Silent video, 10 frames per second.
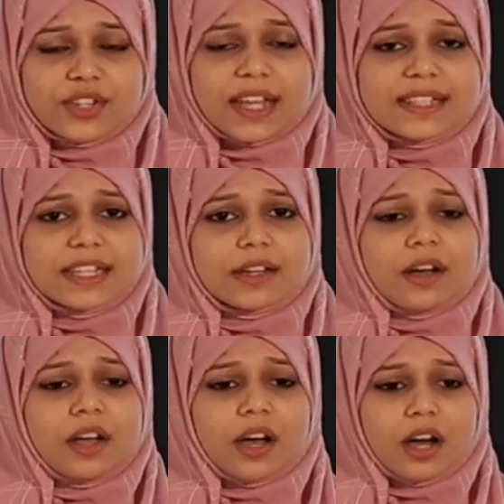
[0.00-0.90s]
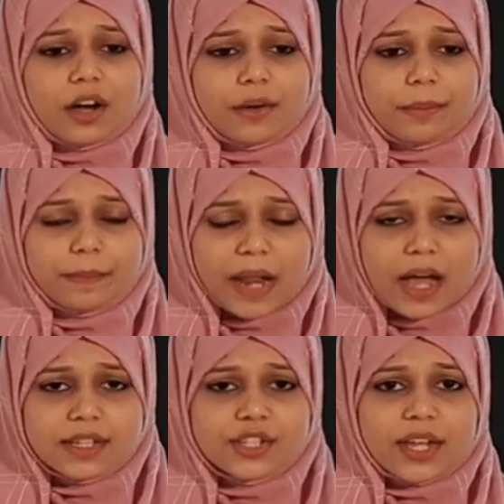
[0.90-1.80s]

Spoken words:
You can see the plants,